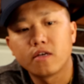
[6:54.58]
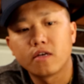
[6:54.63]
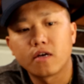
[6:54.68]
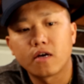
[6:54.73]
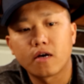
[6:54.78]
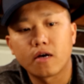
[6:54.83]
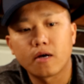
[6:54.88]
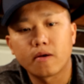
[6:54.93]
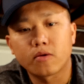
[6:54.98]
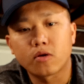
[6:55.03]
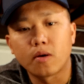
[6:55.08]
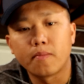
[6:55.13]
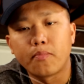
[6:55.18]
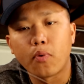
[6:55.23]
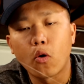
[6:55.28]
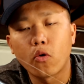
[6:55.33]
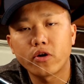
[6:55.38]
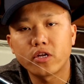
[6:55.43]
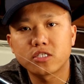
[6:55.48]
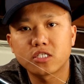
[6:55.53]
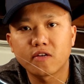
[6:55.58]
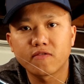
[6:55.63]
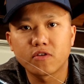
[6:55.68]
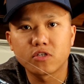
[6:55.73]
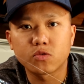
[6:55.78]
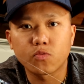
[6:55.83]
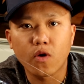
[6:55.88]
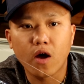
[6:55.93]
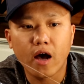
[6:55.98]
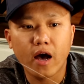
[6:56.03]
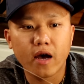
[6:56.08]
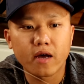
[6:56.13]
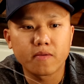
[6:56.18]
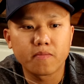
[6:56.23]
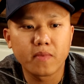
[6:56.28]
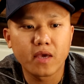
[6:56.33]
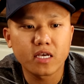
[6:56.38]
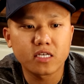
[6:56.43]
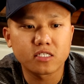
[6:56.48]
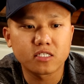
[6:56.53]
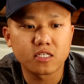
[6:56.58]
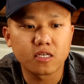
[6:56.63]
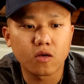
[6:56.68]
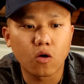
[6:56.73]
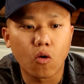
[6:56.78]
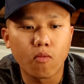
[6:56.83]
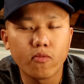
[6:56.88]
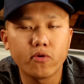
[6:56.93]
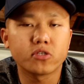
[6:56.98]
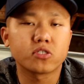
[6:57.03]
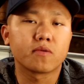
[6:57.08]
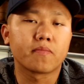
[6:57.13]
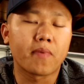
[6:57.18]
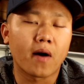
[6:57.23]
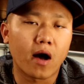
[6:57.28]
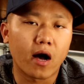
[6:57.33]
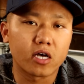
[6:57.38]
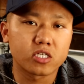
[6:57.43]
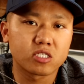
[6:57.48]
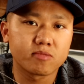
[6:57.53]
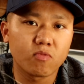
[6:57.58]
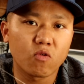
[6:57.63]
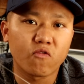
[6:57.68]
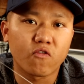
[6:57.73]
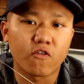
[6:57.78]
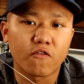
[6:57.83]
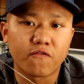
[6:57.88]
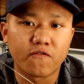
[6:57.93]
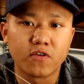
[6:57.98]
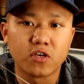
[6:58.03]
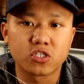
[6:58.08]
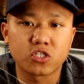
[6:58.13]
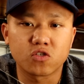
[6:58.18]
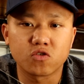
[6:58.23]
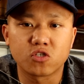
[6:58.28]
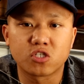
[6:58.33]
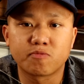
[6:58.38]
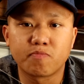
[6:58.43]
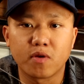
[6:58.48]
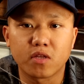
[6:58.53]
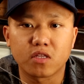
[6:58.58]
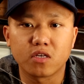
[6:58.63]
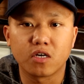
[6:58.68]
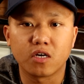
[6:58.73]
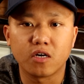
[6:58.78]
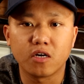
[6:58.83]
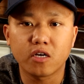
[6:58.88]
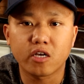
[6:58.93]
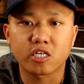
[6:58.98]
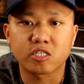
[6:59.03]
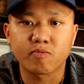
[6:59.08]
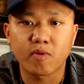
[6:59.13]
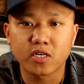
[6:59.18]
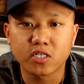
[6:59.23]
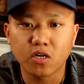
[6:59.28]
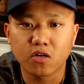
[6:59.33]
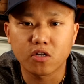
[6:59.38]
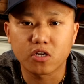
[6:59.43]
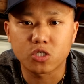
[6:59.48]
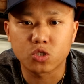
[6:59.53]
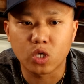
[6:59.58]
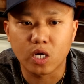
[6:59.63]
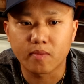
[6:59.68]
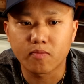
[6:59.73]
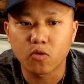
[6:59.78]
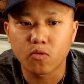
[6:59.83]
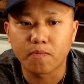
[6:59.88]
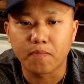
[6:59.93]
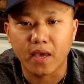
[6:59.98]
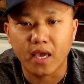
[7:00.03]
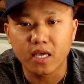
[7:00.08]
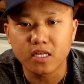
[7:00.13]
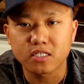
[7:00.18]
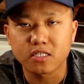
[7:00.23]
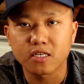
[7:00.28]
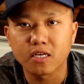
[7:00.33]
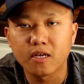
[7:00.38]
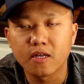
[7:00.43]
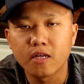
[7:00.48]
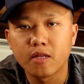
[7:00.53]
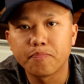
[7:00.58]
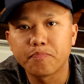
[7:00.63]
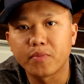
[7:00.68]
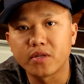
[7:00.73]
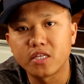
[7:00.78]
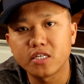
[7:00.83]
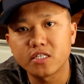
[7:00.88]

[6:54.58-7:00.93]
components of this rod makes it almost impossible for fish to spit the hook, especially on a treble bait. But